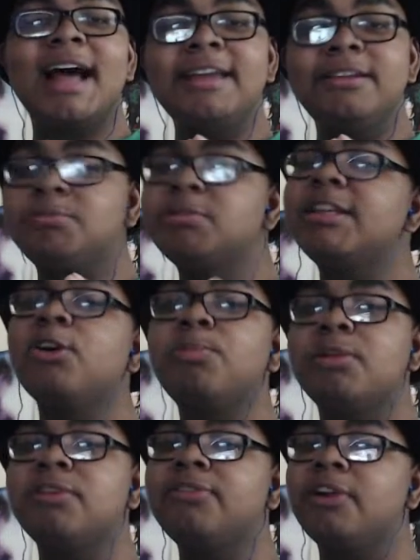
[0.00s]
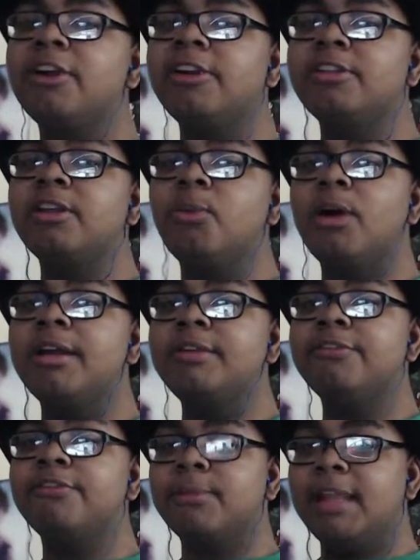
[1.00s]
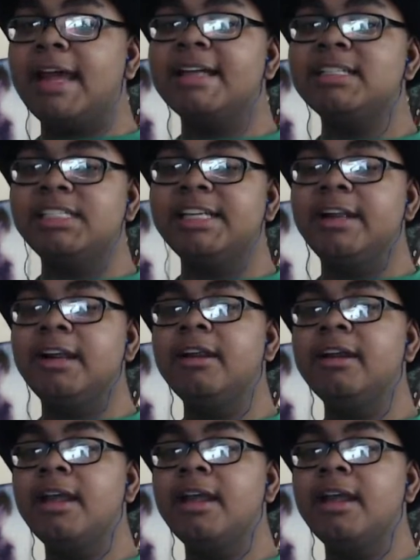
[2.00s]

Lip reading: I still prefer the one from last year.